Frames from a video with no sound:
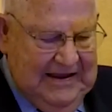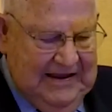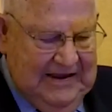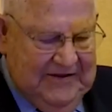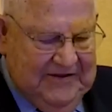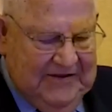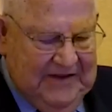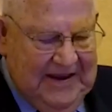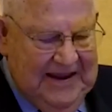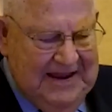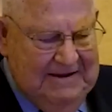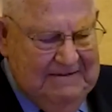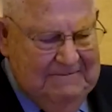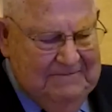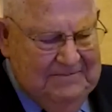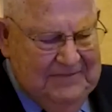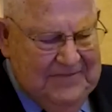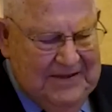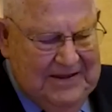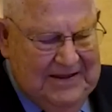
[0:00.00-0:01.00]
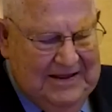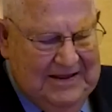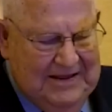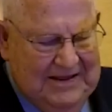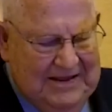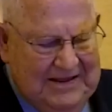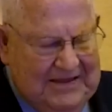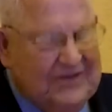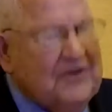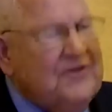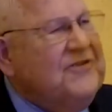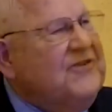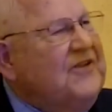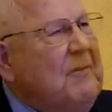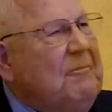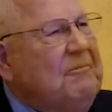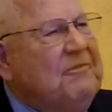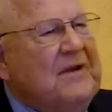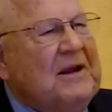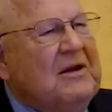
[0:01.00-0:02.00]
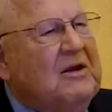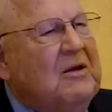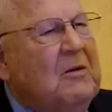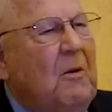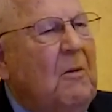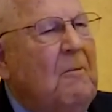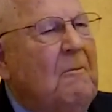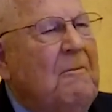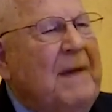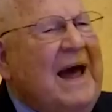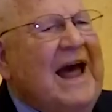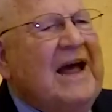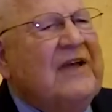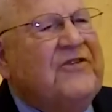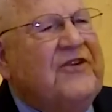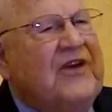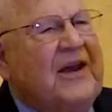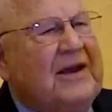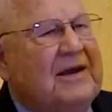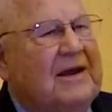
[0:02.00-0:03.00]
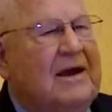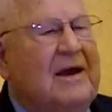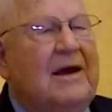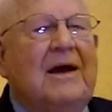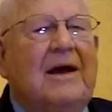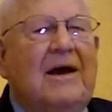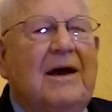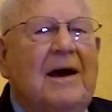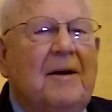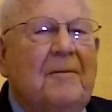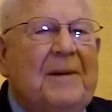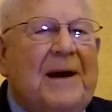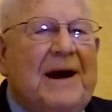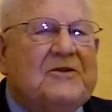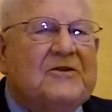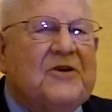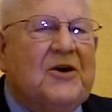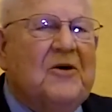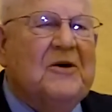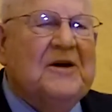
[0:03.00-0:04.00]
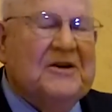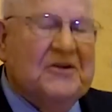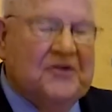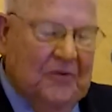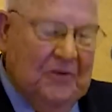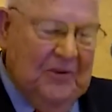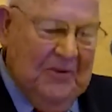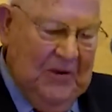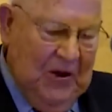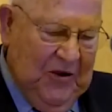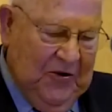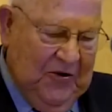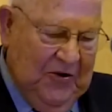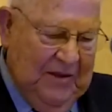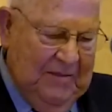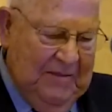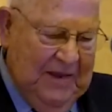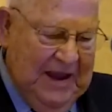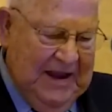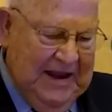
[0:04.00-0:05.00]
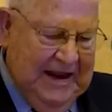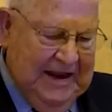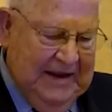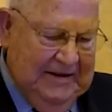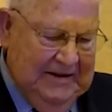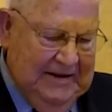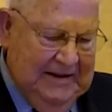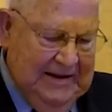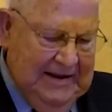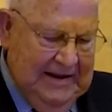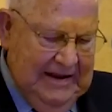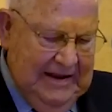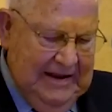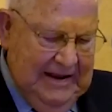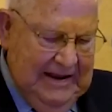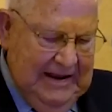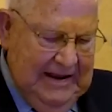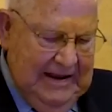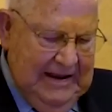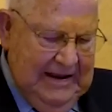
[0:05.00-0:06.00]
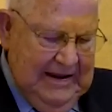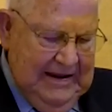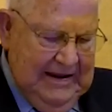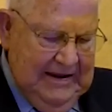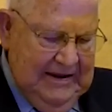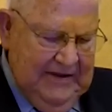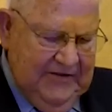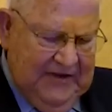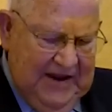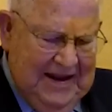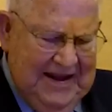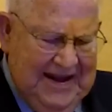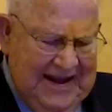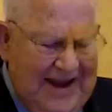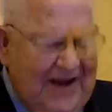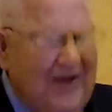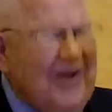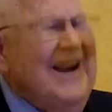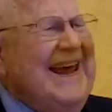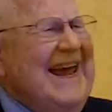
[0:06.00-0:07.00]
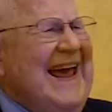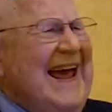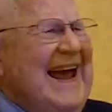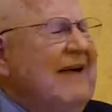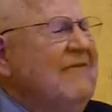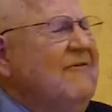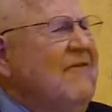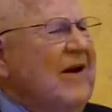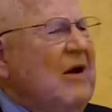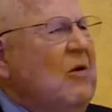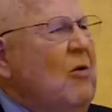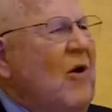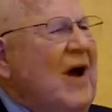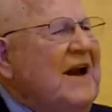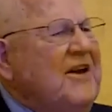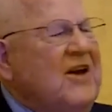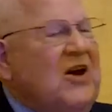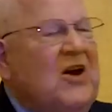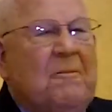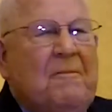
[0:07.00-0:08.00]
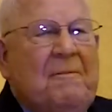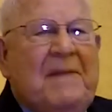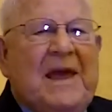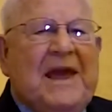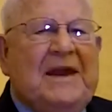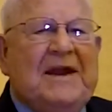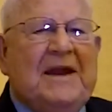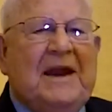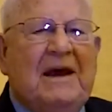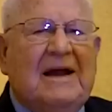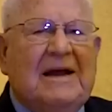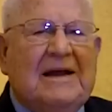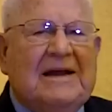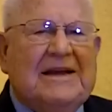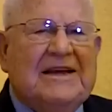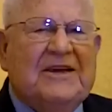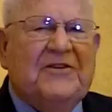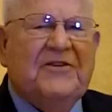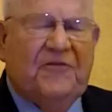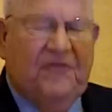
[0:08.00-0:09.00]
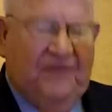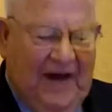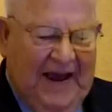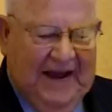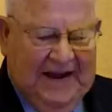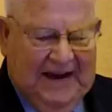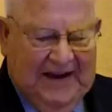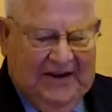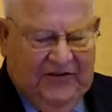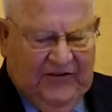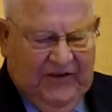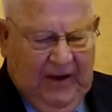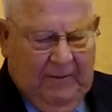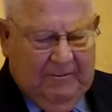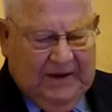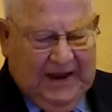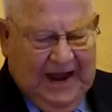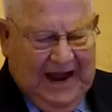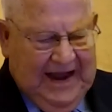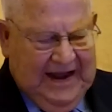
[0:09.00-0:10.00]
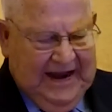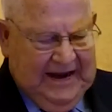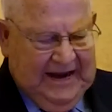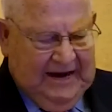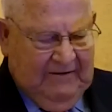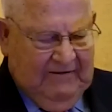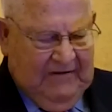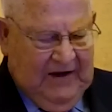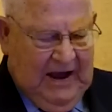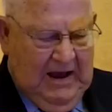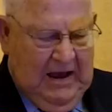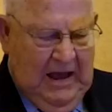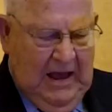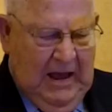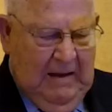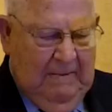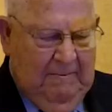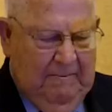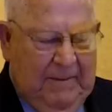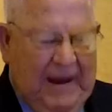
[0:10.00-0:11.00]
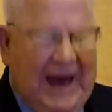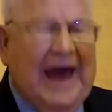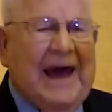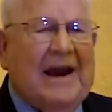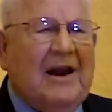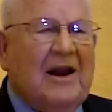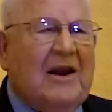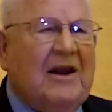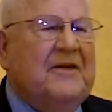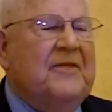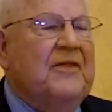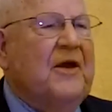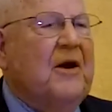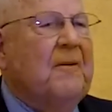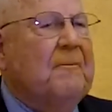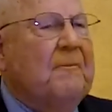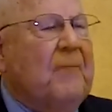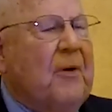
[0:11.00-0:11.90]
You see, there's something magic about going to a Rotary meeting. You see, nearly everyone you meet is fighting some kind of a battle in their